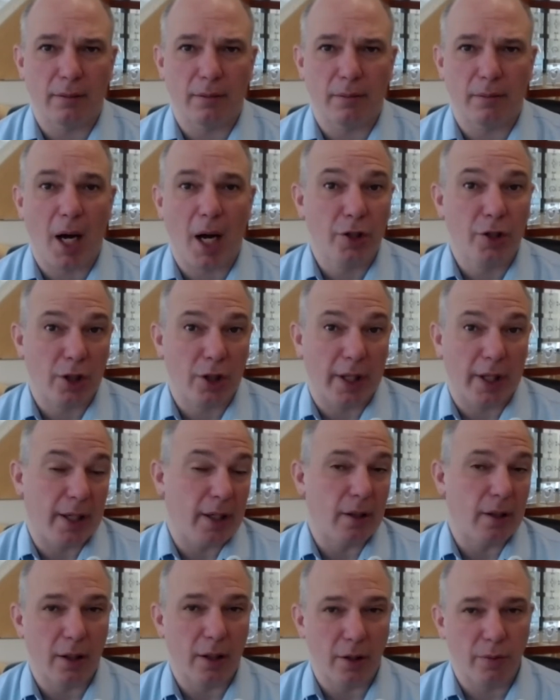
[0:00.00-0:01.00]
modulate
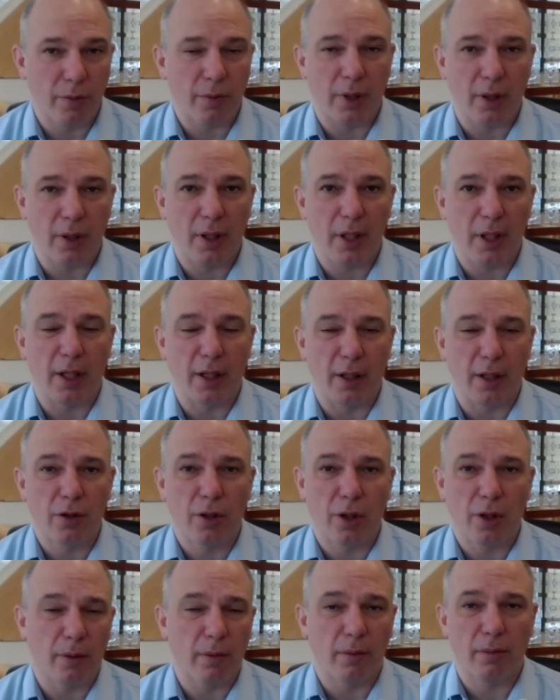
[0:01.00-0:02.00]
it as we need it. So
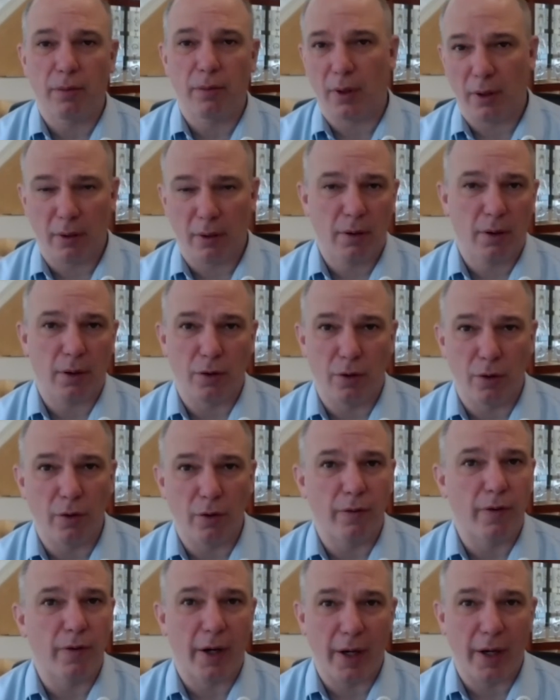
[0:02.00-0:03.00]
we can do
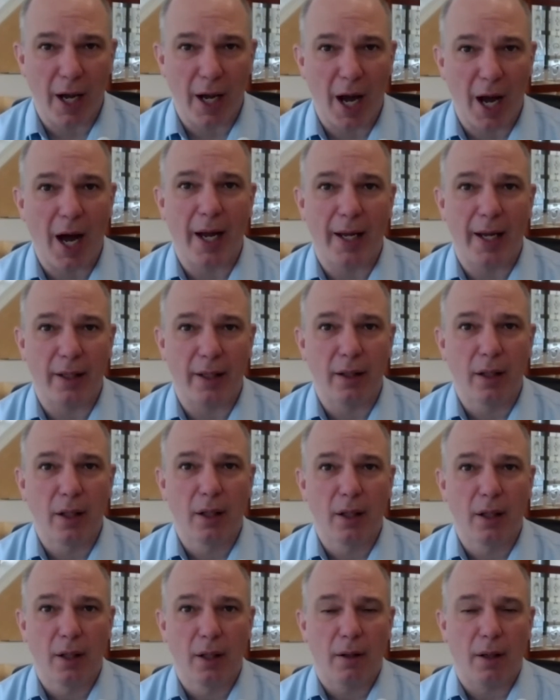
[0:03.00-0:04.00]
very high
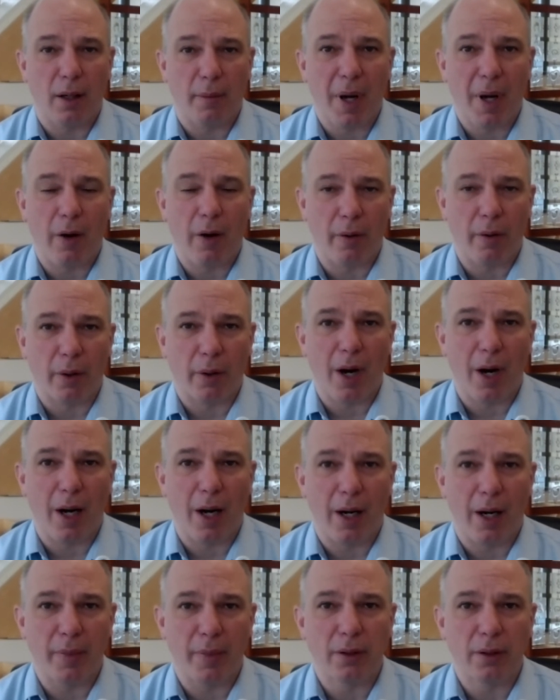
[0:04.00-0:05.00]
power requirement
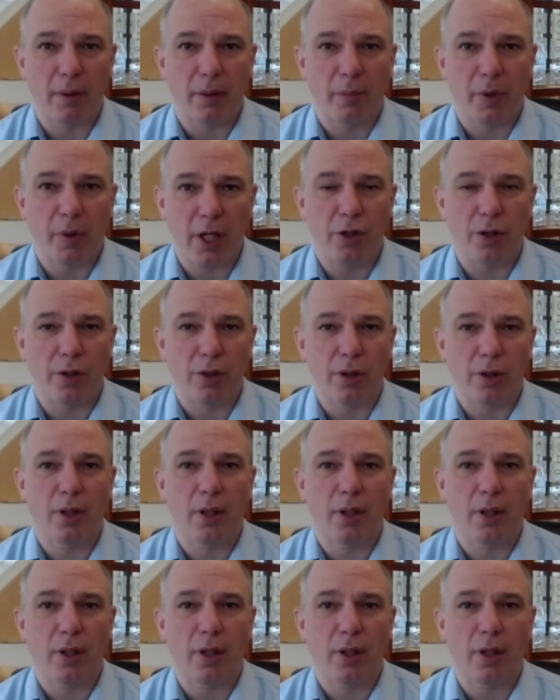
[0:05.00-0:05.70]
procedures